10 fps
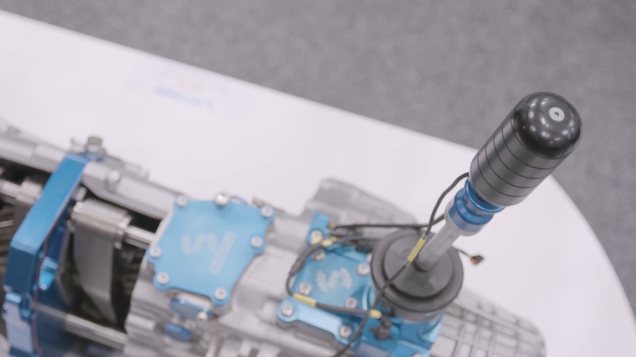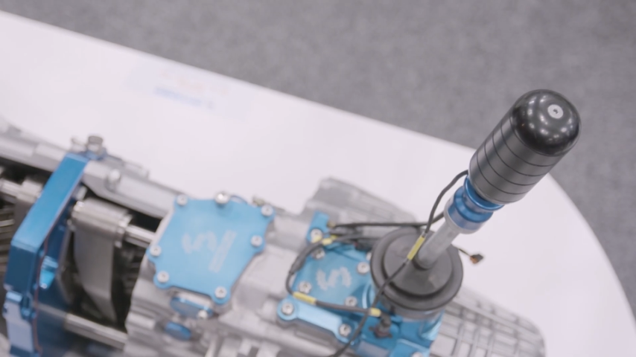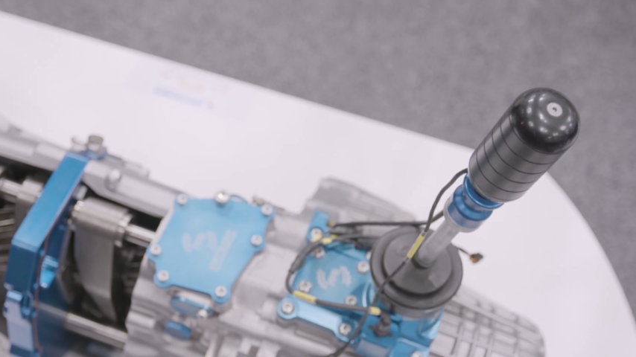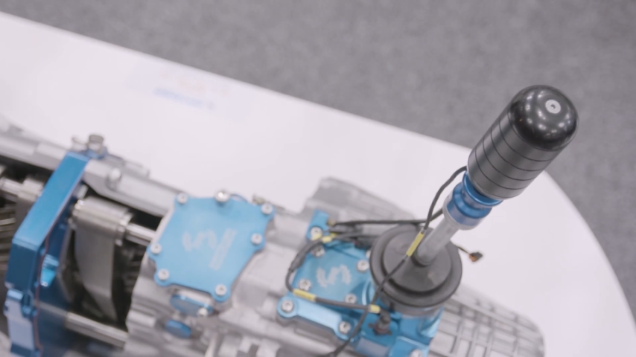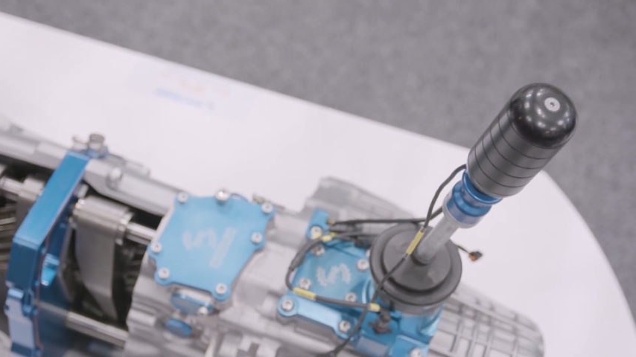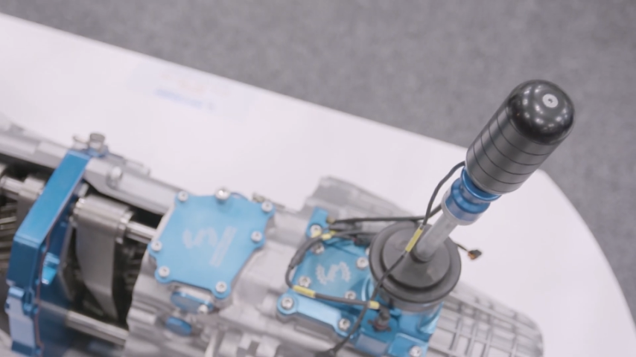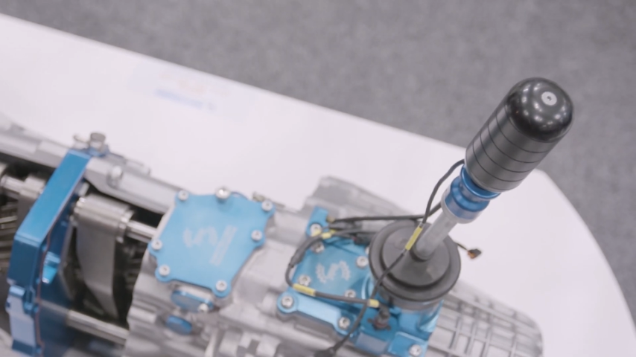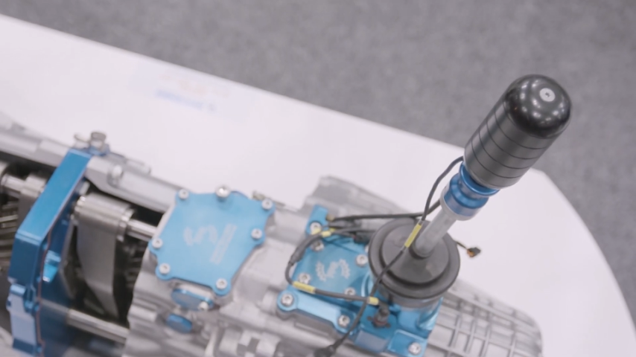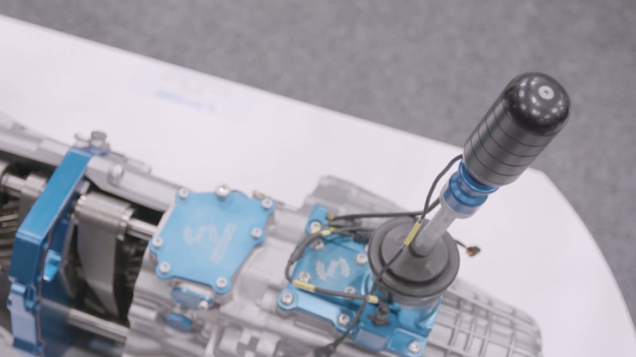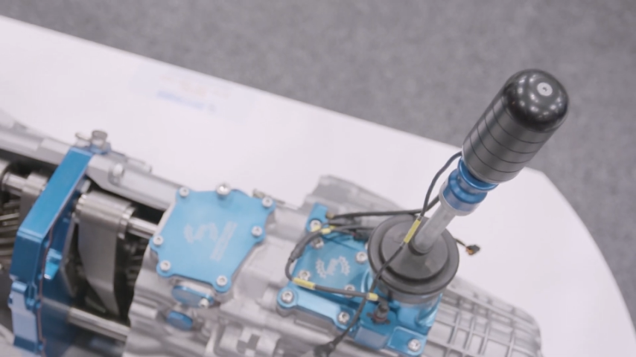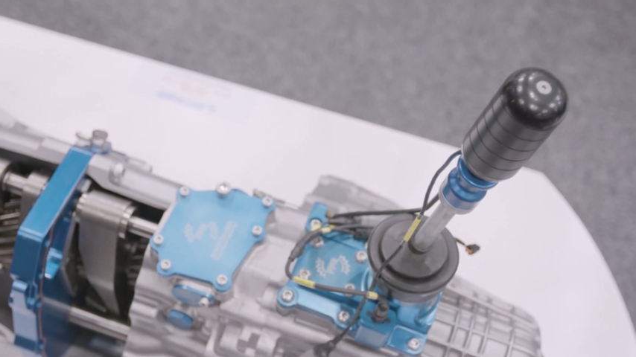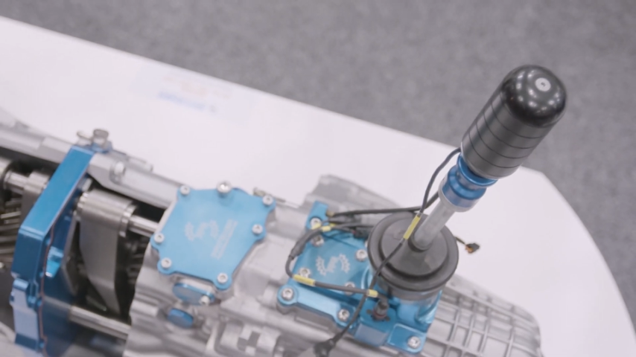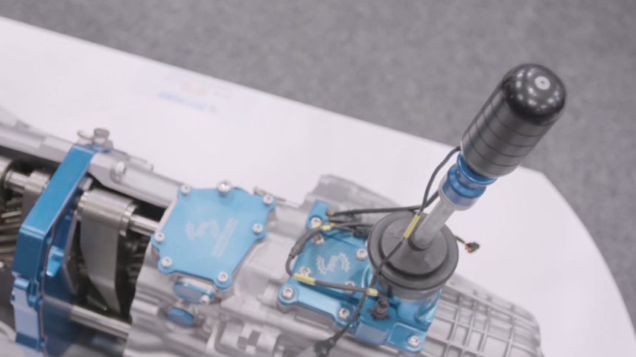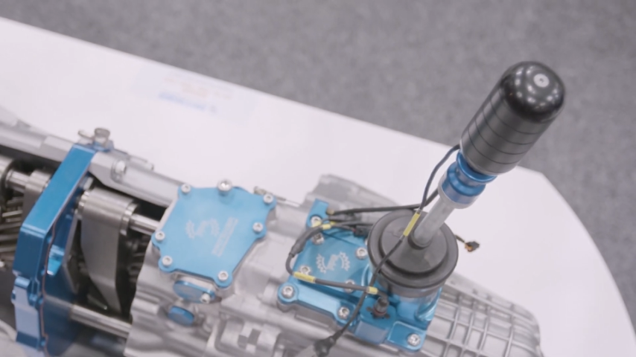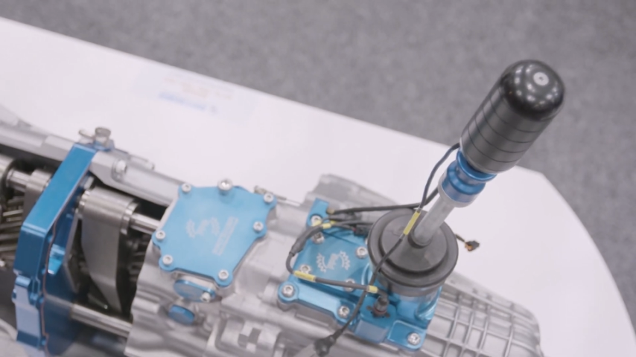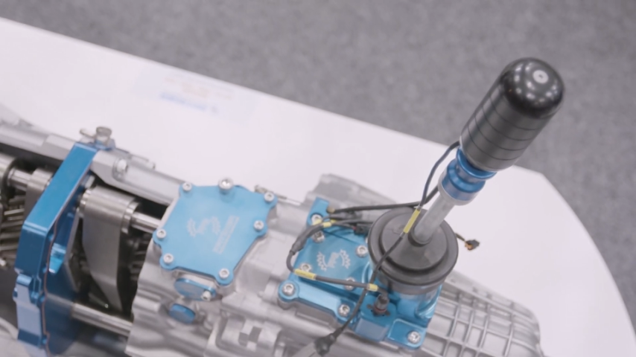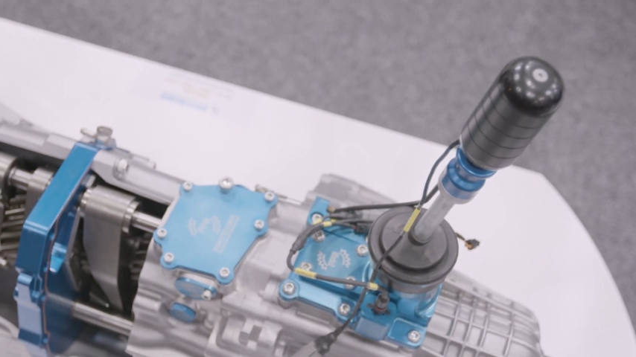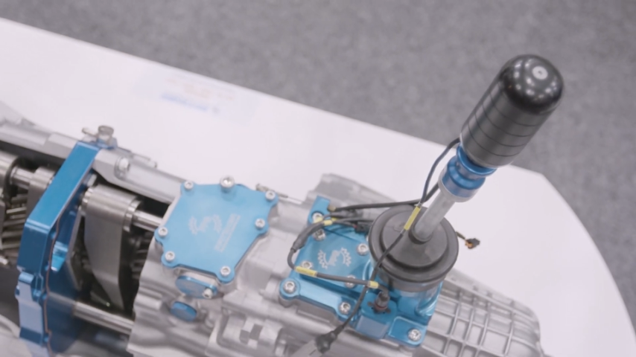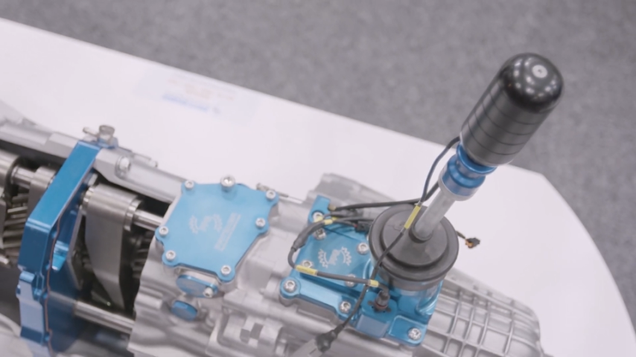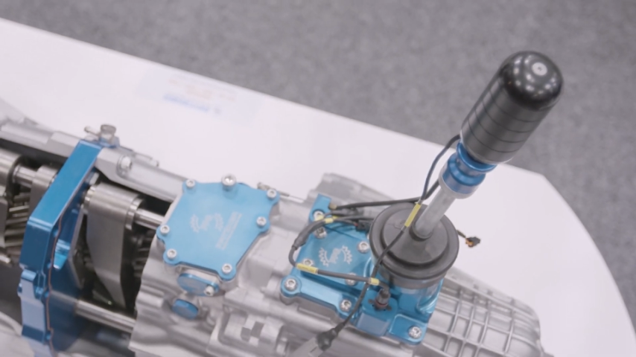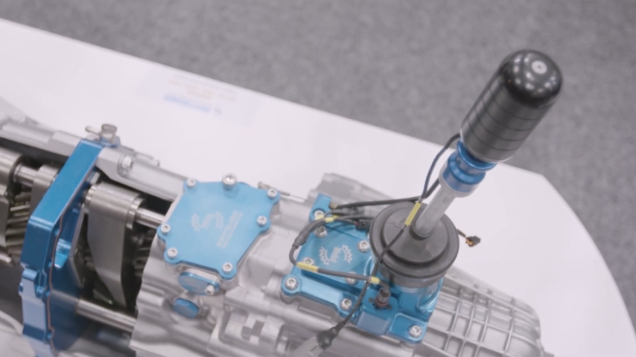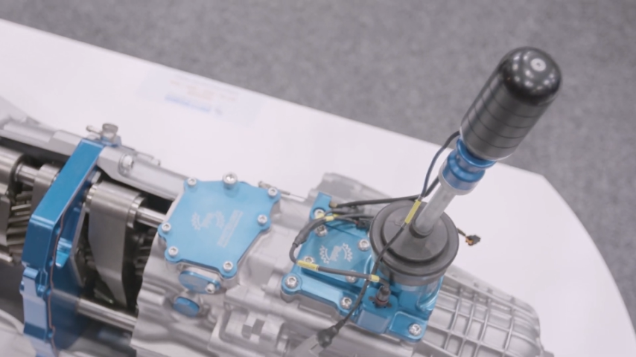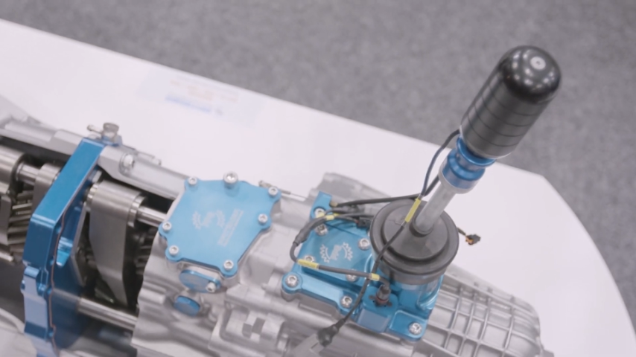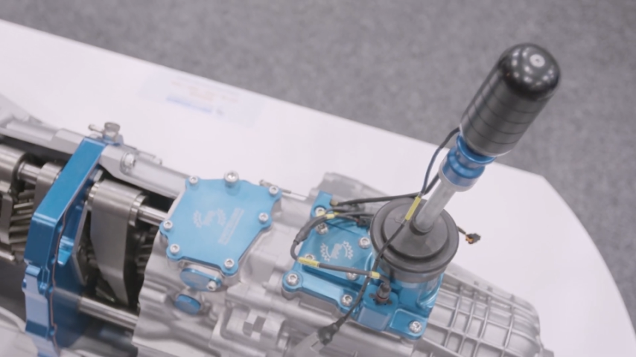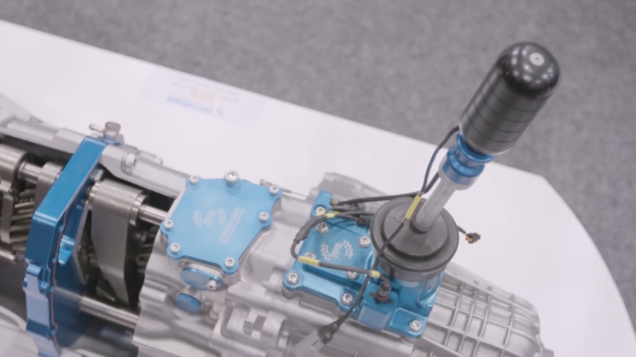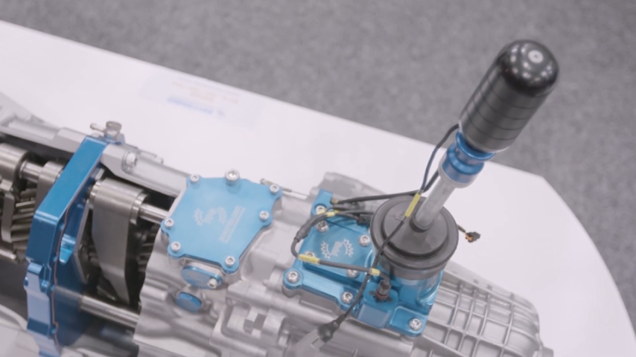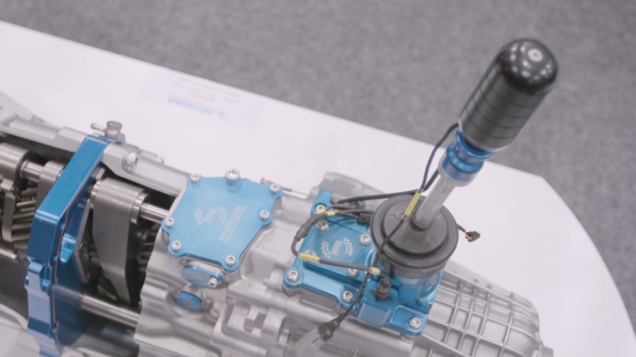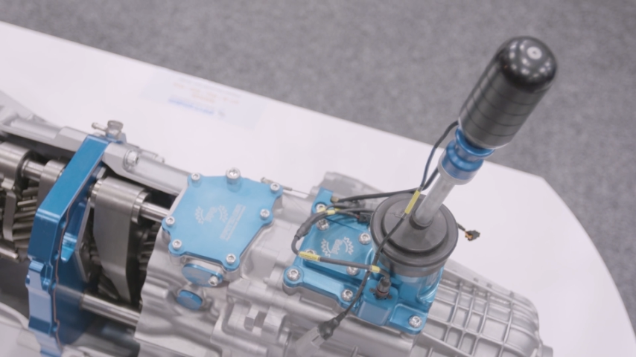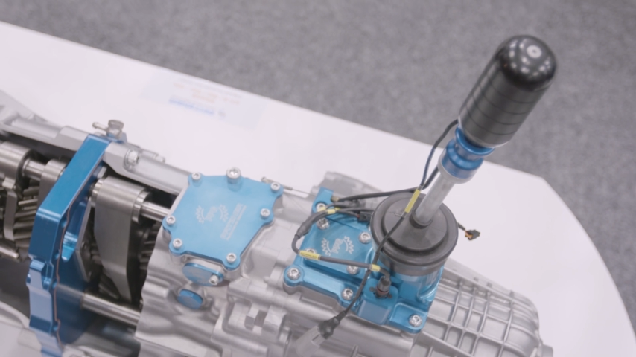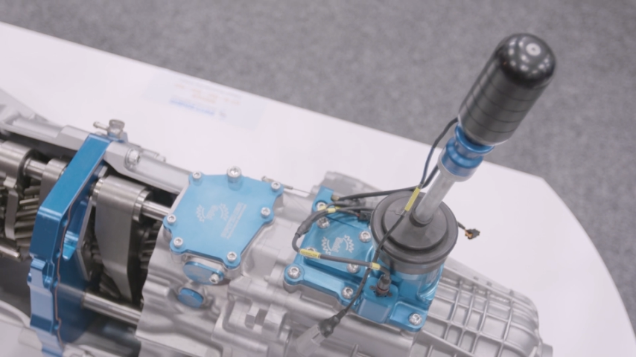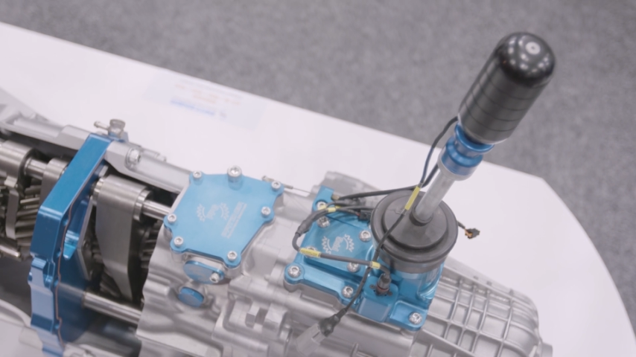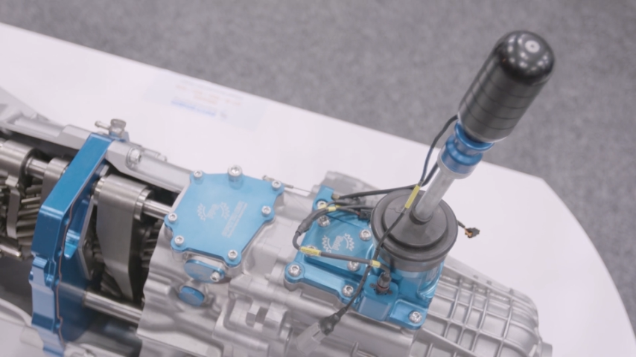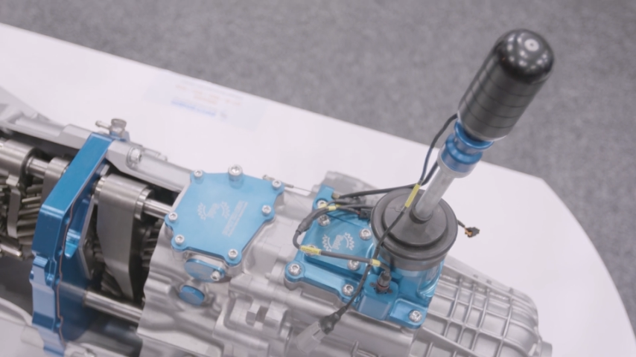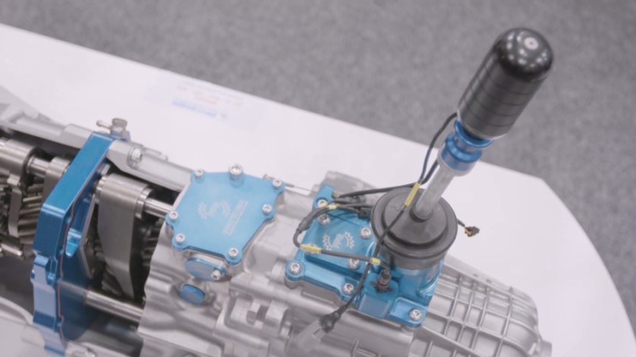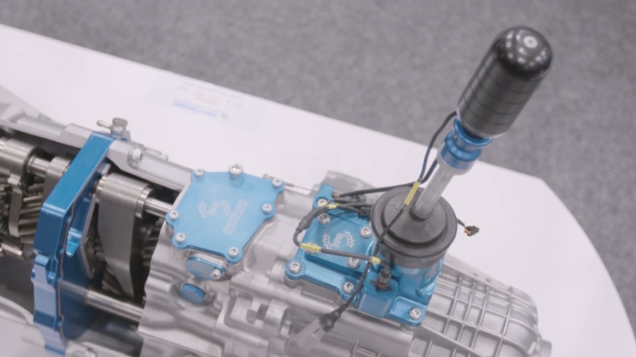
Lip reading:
[unreadable: no face in view]